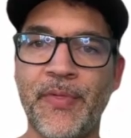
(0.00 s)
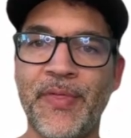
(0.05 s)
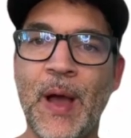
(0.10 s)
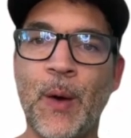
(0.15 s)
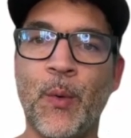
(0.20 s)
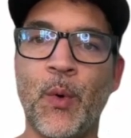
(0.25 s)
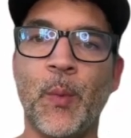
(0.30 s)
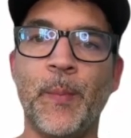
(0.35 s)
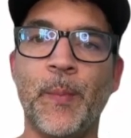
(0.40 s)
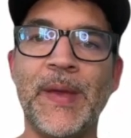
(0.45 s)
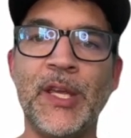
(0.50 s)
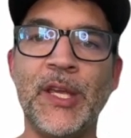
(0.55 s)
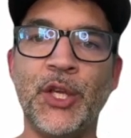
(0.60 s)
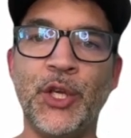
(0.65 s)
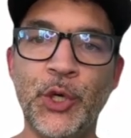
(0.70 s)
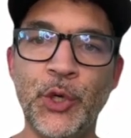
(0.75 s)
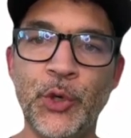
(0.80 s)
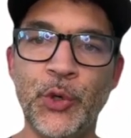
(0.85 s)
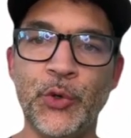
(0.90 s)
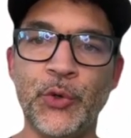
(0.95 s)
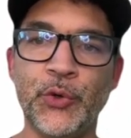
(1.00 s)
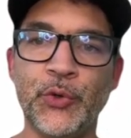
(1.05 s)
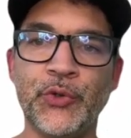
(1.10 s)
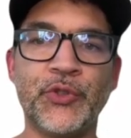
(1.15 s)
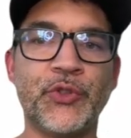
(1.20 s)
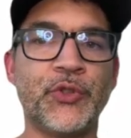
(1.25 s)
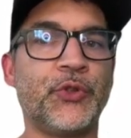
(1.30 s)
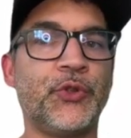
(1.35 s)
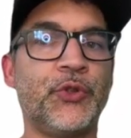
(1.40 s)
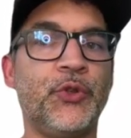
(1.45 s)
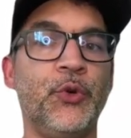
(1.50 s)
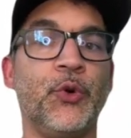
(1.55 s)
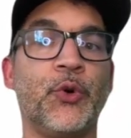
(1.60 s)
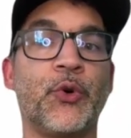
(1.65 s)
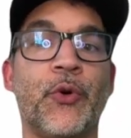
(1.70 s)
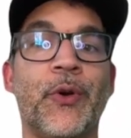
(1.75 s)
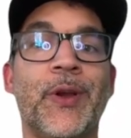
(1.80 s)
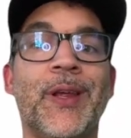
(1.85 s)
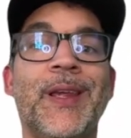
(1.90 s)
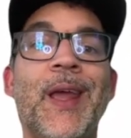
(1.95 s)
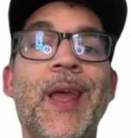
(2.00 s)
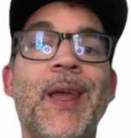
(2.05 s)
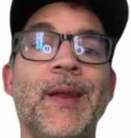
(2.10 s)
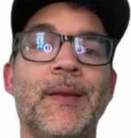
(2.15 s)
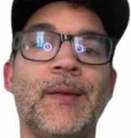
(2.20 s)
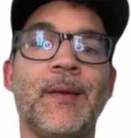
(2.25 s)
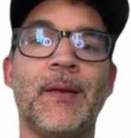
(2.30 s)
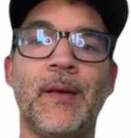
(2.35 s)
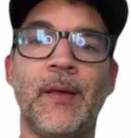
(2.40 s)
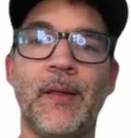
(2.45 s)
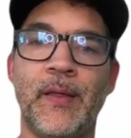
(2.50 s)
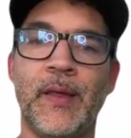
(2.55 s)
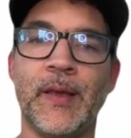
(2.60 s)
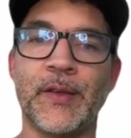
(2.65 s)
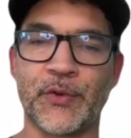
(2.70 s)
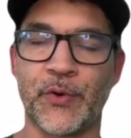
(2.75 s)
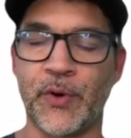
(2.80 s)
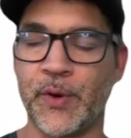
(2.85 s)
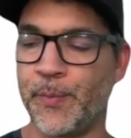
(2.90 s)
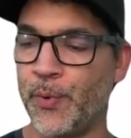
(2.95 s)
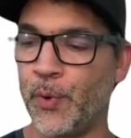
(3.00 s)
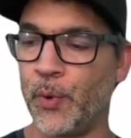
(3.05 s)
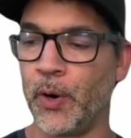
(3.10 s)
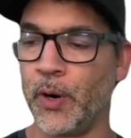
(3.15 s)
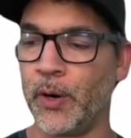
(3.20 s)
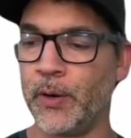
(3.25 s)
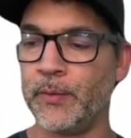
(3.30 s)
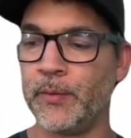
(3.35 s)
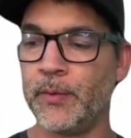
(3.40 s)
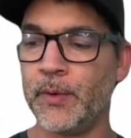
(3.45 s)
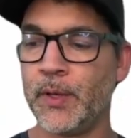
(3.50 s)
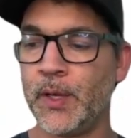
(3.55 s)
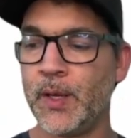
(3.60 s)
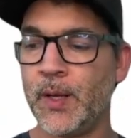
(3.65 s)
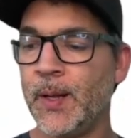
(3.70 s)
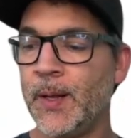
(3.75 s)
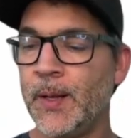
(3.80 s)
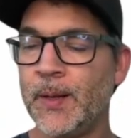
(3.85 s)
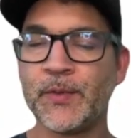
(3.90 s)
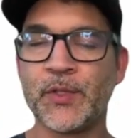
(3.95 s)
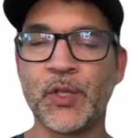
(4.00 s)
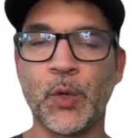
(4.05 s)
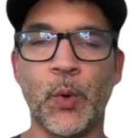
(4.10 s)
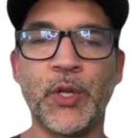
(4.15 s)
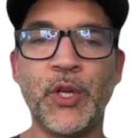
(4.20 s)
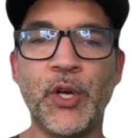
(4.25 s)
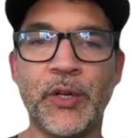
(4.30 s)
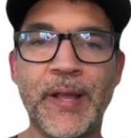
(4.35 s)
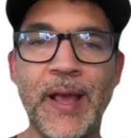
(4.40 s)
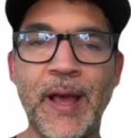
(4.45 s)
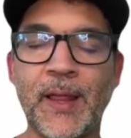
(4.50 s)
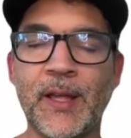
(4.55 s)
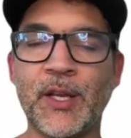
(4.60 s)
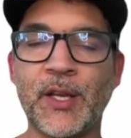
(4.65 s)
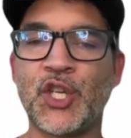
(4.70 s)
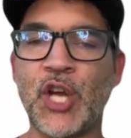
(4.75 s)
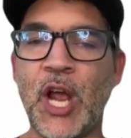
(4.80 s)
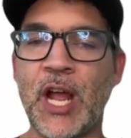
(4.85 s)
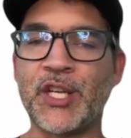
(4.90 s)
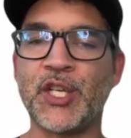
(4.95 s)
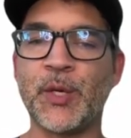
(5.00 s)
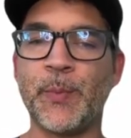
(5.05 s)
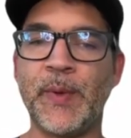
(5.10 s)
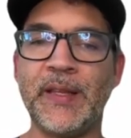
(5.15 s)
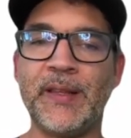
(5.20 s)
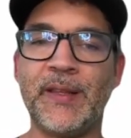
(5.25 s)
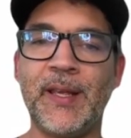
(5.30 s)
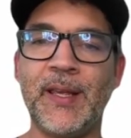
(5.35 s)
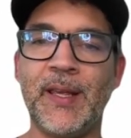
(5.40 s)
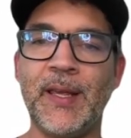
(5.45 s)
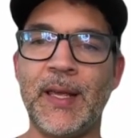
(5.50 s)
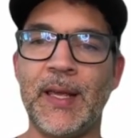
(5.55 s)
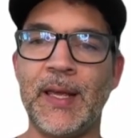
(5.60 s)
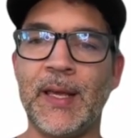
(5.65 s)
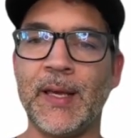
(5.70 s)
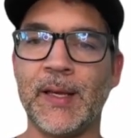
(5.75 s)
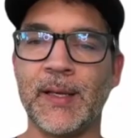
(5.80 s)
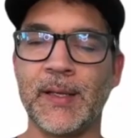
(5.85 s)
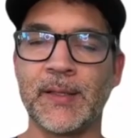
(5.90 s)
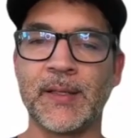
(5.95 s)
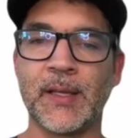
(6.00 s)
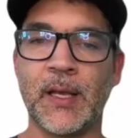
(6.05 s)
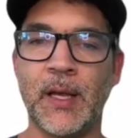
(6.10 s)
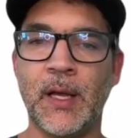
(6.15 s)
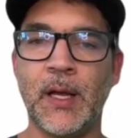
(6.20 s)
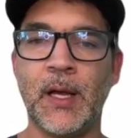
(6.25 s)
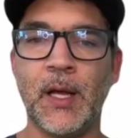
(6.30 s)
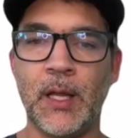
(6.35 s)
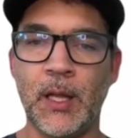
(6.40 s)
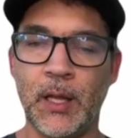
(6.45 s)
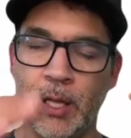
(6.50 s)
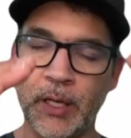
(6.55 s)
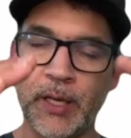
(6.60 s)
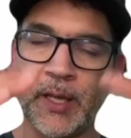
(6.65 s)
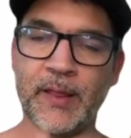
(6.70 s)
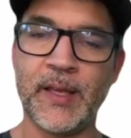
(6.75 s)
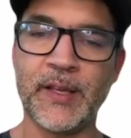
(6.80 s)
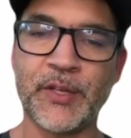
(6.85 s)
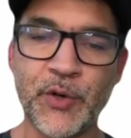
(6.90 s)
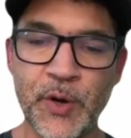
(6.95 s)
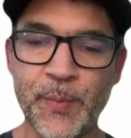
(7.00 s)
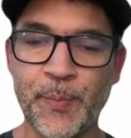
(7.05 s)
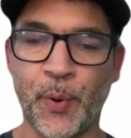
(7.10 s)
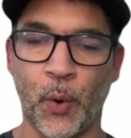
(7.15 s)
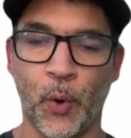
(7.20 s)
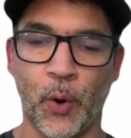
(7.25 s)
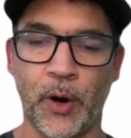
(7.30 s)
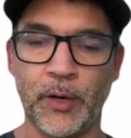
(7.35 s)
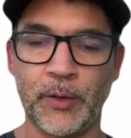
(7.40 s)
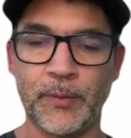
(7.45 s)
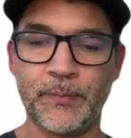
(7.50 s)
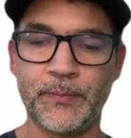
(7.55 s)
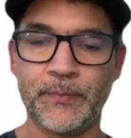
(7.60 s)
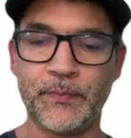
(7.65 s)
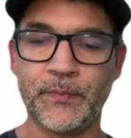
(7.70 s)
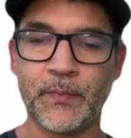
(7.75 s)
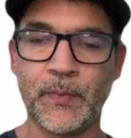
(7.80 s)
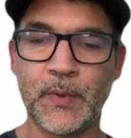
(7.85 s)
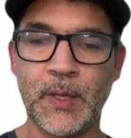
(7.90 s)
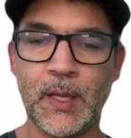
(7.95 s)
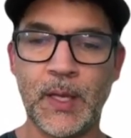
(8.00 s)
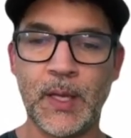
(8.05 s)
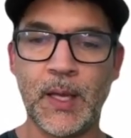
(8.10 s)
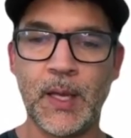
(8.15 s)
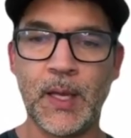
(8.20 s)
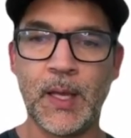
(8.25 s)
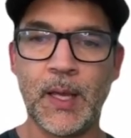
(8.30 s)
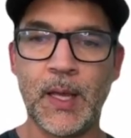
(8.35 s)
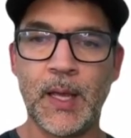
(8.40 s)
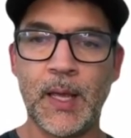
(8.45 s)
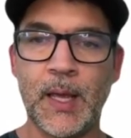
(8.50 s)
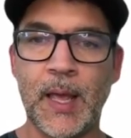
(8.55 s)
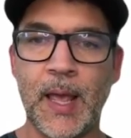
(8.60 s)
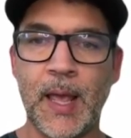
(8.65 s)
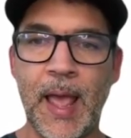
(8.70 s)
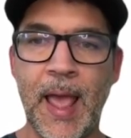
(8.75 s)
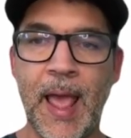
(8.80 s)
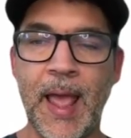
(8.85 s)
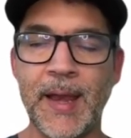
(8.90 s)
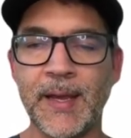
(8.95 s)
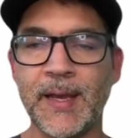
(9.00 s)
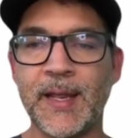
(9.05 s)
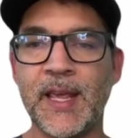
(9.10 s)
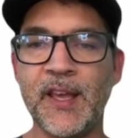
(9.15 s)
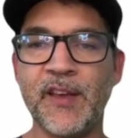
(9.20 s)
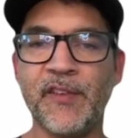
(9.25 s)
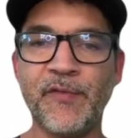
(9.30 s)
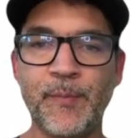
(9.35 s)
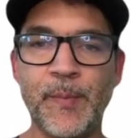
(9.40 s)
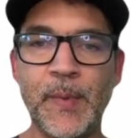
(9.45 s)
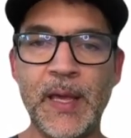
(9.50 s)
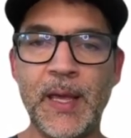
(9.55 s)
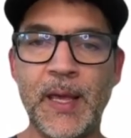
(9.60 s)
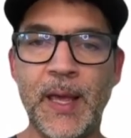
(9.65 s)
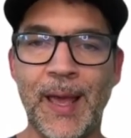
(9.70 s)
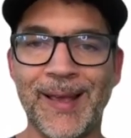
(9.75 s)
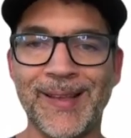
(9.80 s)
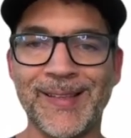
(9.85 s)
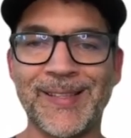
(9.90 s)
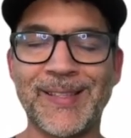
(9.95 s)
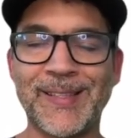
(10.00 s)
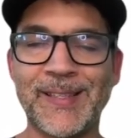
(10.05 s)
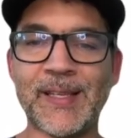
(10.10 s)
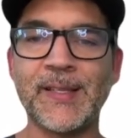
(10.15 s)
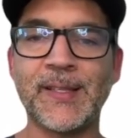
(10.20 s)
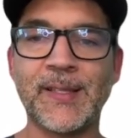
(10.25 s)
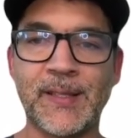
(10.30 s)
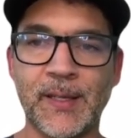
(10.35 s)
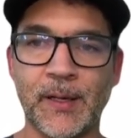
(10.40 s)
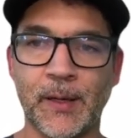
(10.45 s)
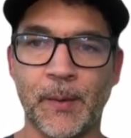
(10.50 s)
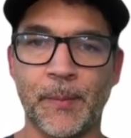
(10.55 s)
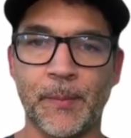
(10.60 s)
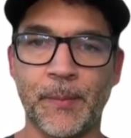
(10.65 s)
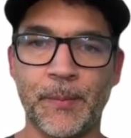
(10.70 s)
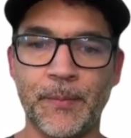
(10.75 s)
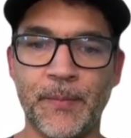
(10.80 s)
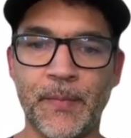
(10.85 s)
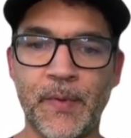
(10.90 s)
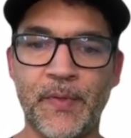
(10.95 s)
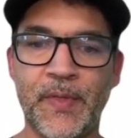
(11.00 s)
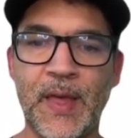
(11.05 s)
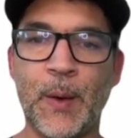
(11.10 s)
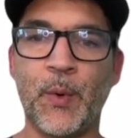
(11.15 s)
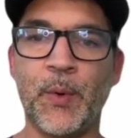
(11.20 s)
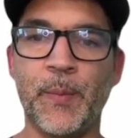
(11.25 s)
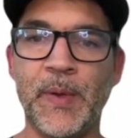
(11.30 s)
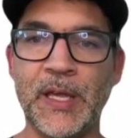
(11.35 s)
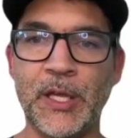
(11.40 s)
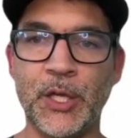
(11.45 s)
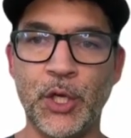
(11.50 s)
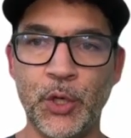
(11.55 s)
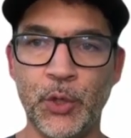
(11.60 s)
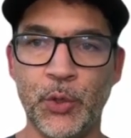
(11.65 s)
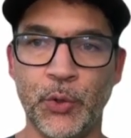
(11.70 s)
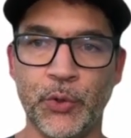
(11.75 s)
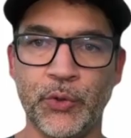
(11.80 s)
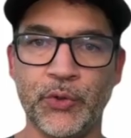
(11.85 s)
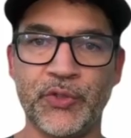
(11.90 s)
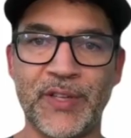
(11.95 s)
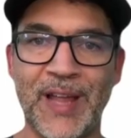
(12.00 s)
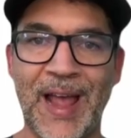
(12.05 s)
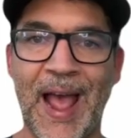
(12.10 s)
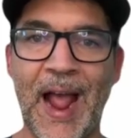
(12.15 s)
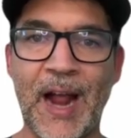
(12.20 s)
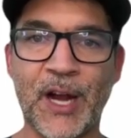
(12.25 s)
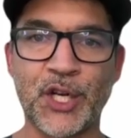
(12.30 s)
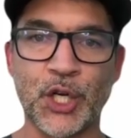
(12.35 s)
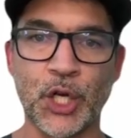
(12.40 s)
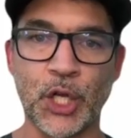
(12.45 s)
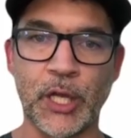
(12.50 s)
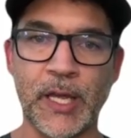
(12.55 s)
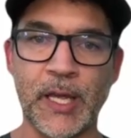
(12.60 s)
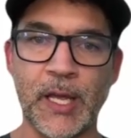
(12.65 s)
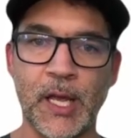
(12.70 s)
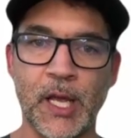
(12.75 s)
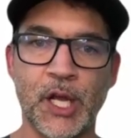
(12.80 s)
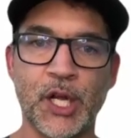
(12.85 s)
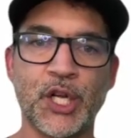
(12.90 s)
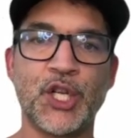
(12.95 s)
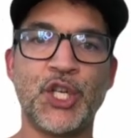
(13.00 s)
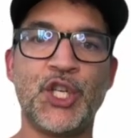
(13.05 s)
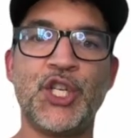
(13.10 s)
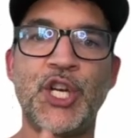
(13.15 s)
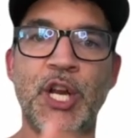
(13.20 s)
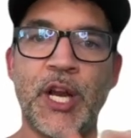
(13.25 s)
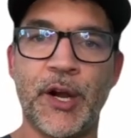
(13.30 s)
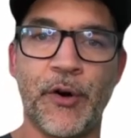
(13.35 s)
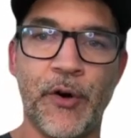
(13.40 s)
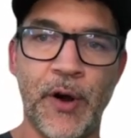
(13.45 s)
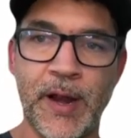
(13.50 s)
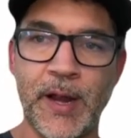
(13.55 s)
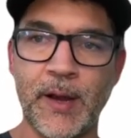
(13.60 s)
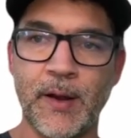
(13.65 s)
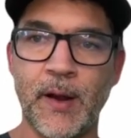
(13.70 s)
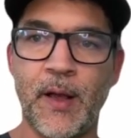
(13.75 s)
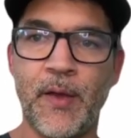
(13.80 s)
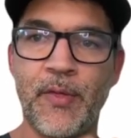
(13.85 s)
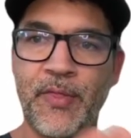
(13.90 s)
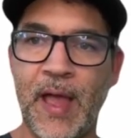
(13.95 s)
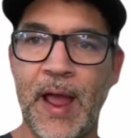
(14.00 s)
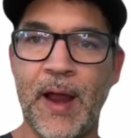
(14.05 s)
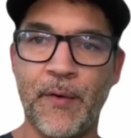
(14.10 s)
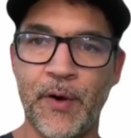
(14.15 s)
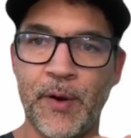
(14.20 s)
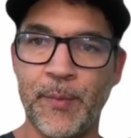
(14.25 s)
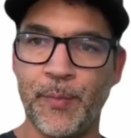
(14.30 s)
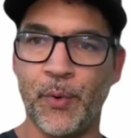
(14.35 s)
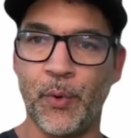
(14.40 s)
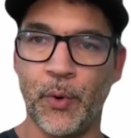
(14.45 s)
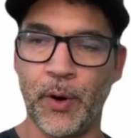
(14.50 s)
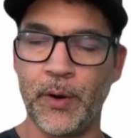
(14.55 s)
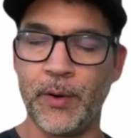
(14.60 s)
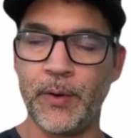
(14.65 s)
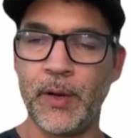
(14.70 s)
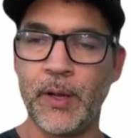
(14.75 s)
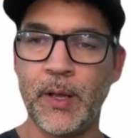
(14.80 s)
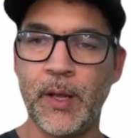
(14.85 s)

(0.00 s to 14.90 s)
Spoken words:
that will be used to create this report. So what you're telling ChatGPT is, look at this report and give me a system that would be used to actually generate that report.